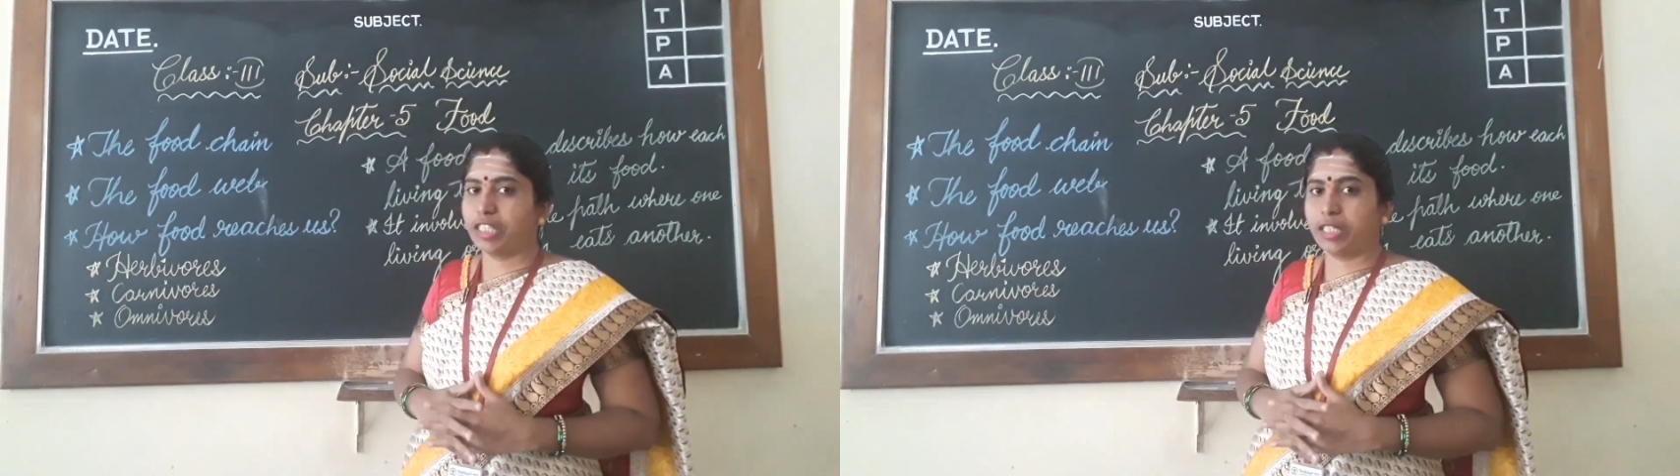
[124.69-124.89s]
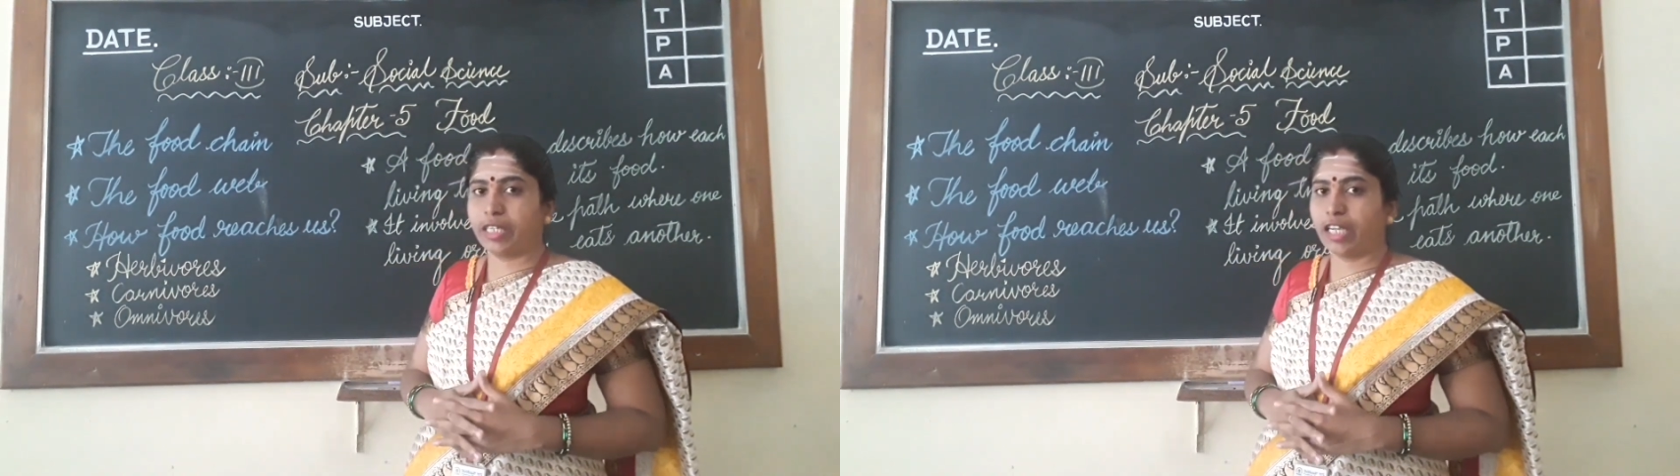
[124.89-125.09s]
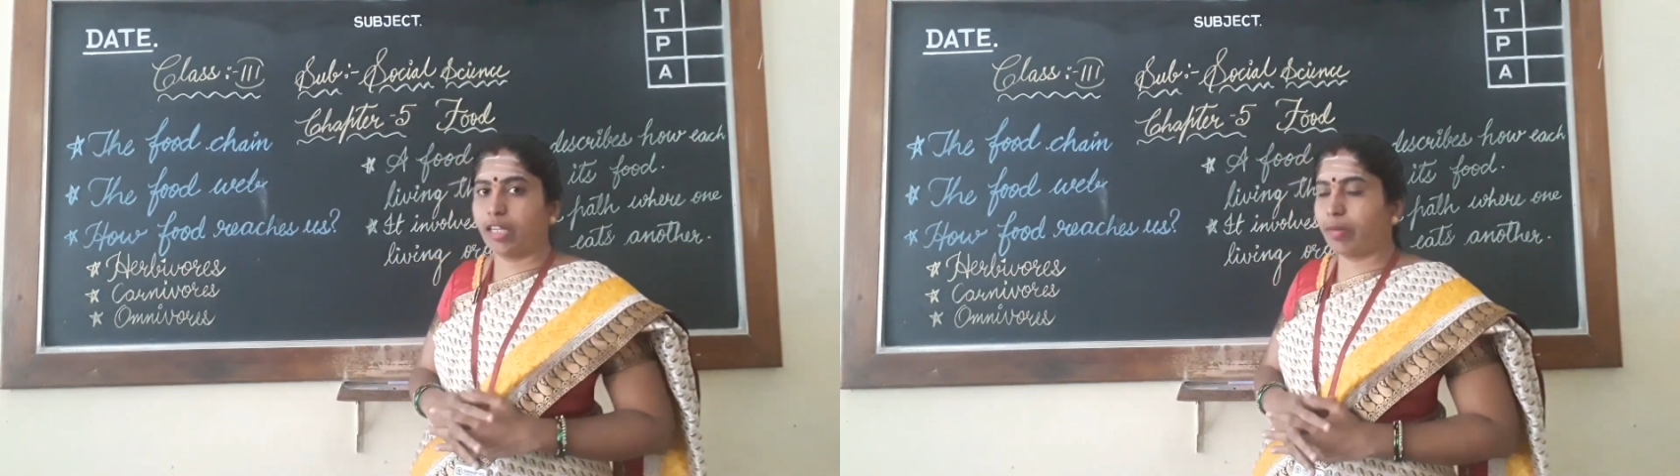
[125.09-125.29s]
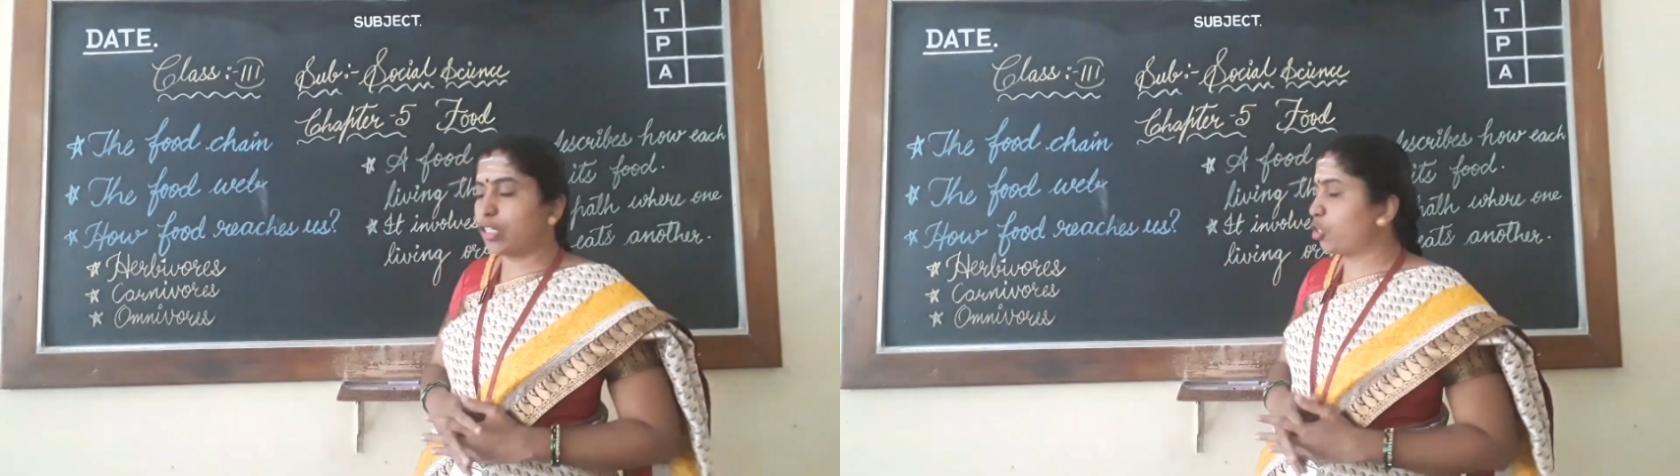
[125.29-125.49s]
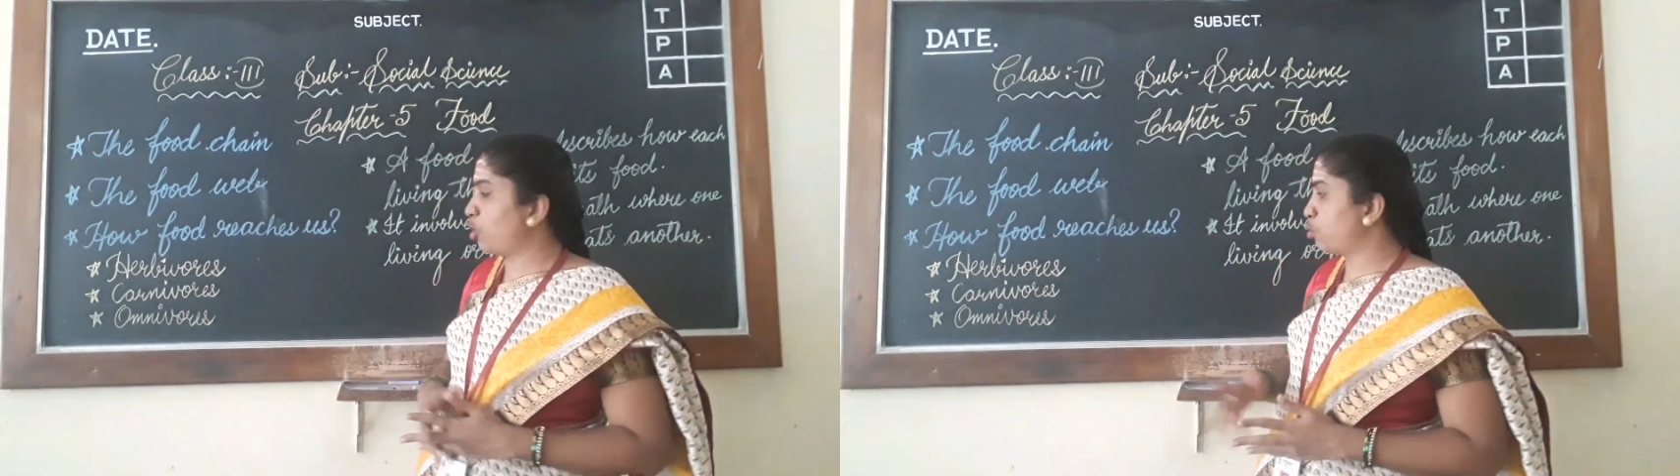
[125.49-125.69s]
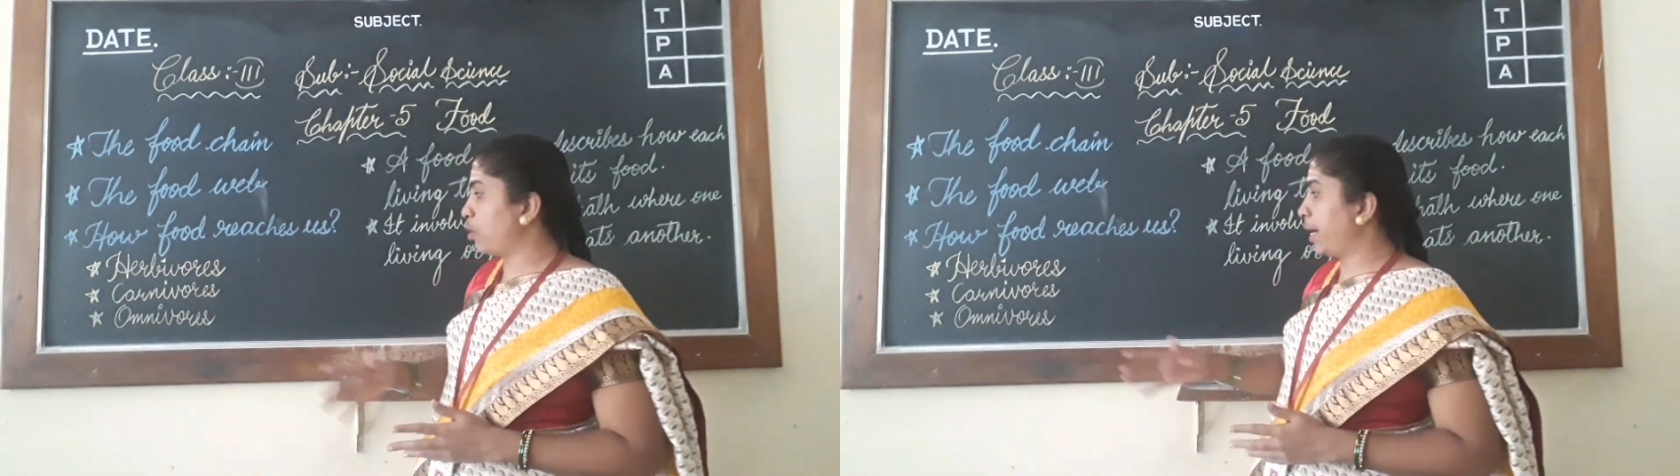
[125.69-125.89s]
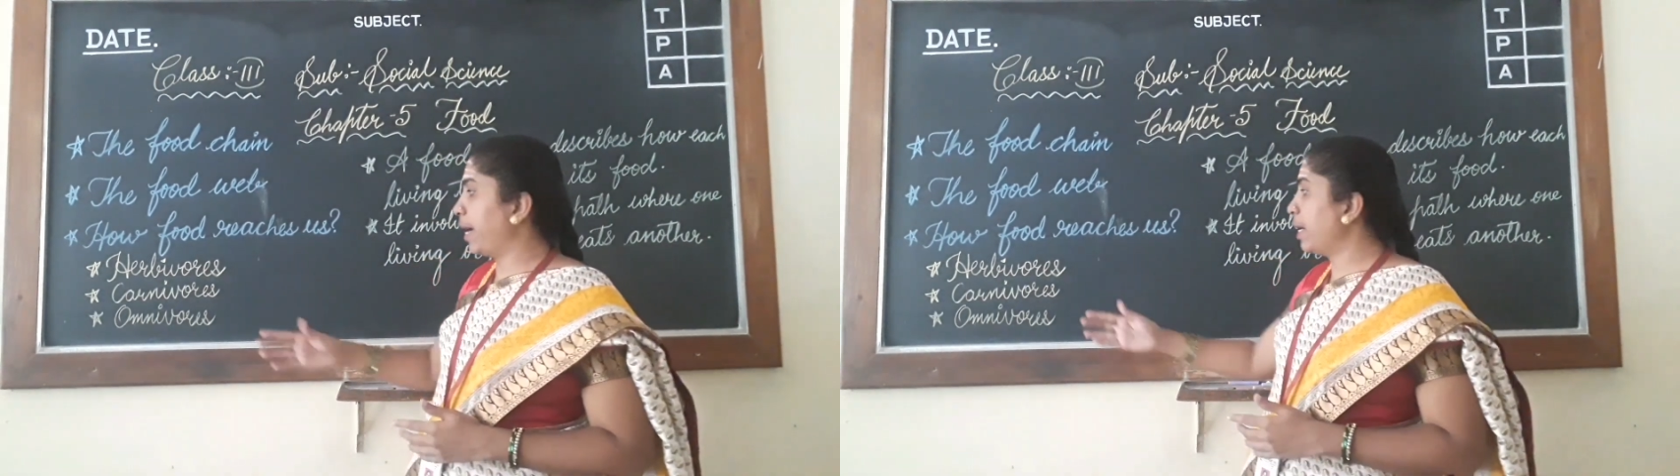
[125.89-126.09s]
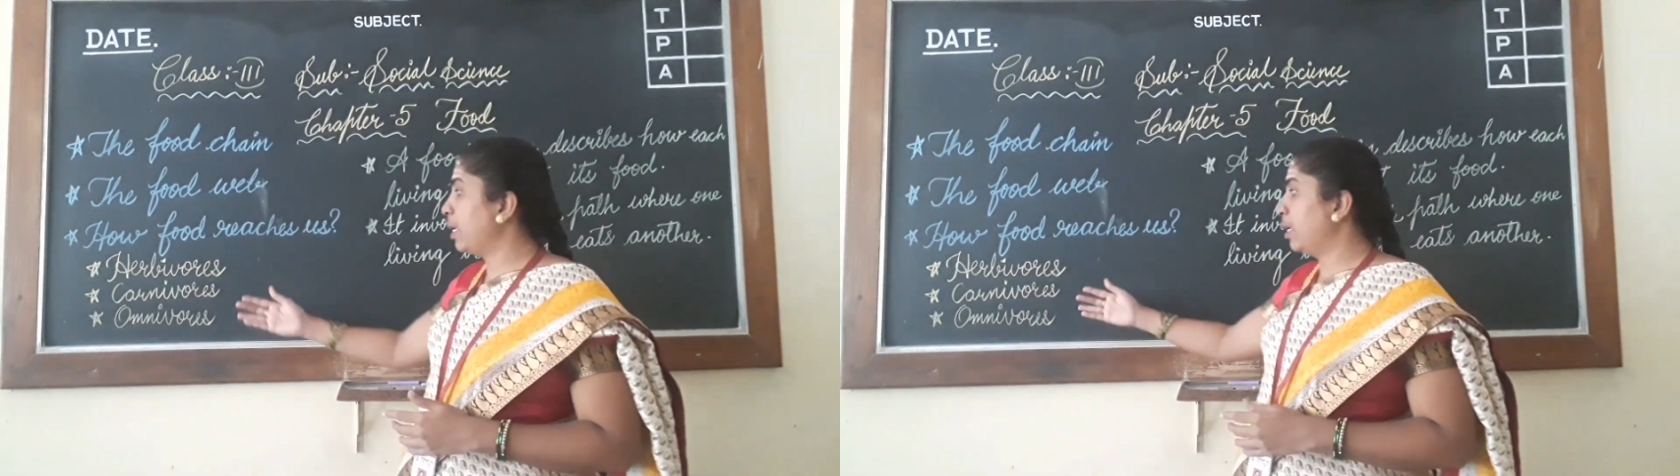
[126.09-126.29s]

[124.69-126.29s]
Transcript: eating animals also and